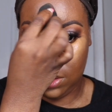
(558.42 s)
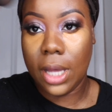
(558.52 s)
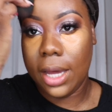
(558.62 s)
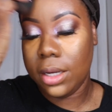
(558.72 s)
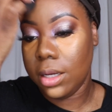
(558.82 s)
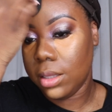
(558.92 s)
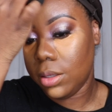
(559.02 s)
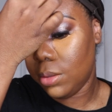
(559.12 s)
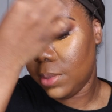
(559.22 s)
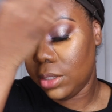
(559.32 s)
Adding a
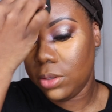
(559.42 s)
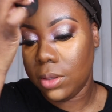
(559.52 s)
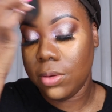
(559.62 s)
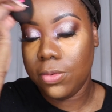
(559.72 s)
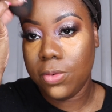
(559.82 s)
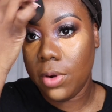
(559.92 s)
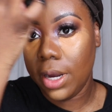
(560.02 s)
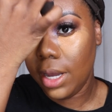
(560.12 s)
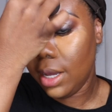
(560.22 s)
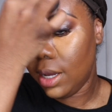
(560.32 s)
little bit to the
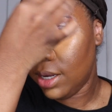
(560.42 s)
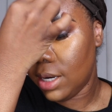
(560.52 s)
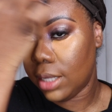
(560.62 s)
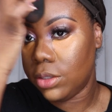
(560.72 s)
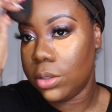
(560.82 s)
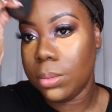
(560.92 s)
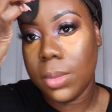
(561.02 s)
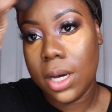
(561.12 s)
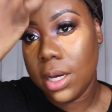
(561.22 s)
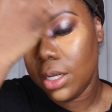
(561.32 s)
forehead, not too
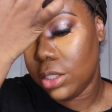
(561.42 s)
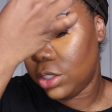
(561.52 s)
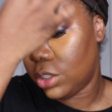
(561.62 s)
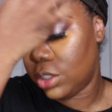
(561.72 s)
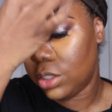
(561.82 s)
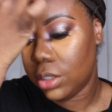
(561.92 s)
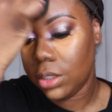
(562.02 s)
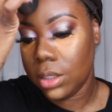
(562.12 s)
much.